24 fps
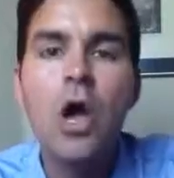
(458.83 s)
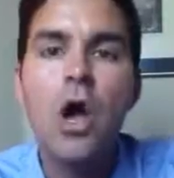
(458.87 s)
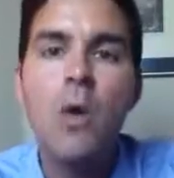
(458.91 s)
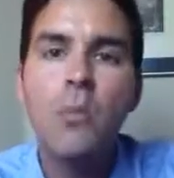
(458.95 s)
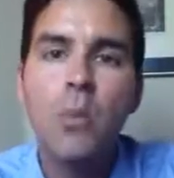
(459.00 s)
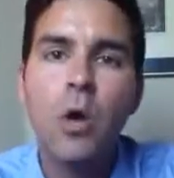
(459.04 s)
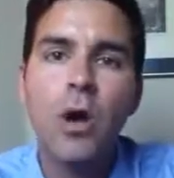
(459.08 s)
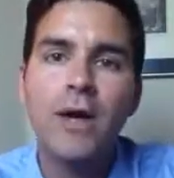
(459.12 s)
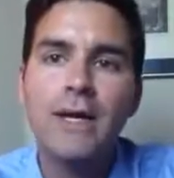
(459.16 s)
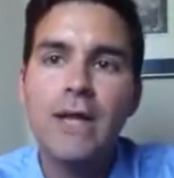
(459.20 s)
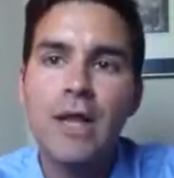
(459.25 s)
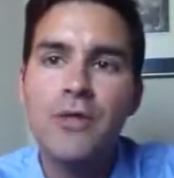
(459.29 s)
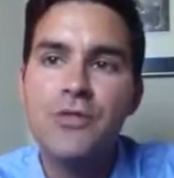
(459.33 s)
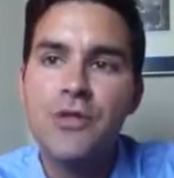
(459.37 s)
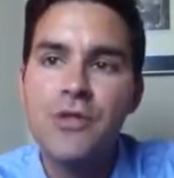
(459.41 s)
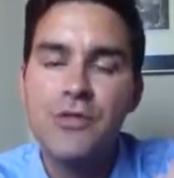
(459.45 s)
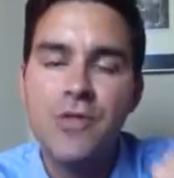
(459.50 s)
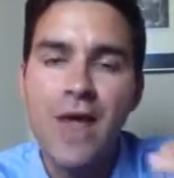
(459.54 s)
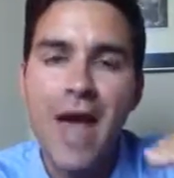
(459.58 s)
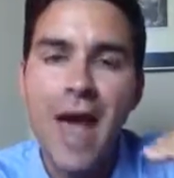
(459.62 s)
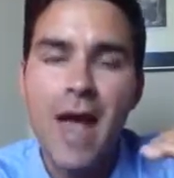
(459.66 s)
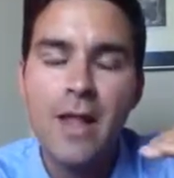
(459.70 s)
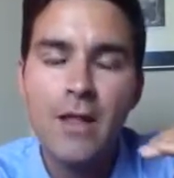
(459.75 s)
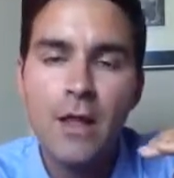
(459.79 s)
Point is
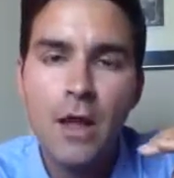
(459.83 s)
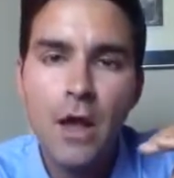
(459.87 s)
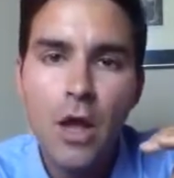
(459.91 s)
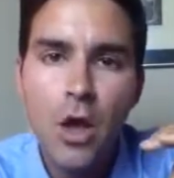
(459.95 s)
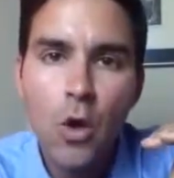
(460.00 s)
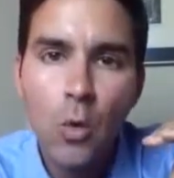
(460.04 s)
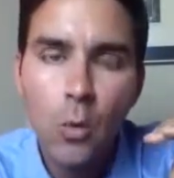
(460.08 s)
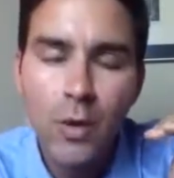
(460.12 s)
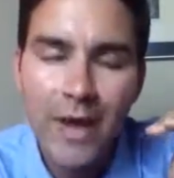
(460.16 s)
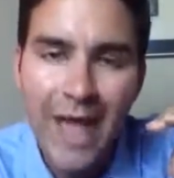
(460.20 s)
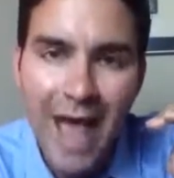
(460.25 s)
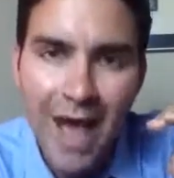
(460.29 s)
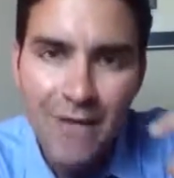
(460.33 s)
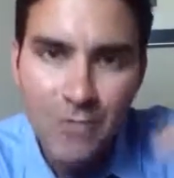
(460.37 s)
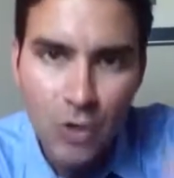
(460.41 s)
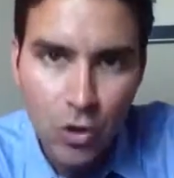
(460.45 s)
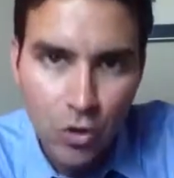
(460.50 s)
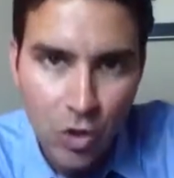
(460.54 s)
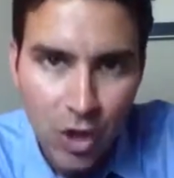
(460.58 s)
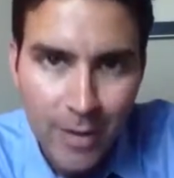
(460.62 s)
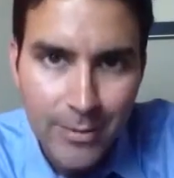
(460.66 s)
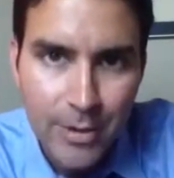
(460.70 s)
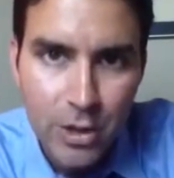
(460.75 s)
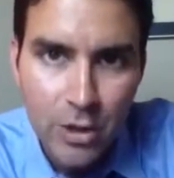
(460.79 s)
that we have a
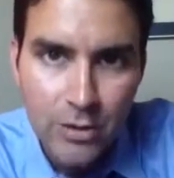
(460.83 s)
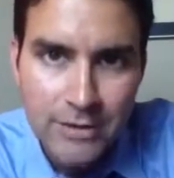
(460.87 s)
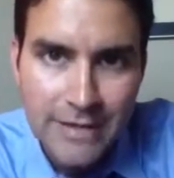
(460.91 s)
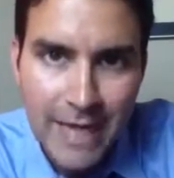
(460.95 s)
criminal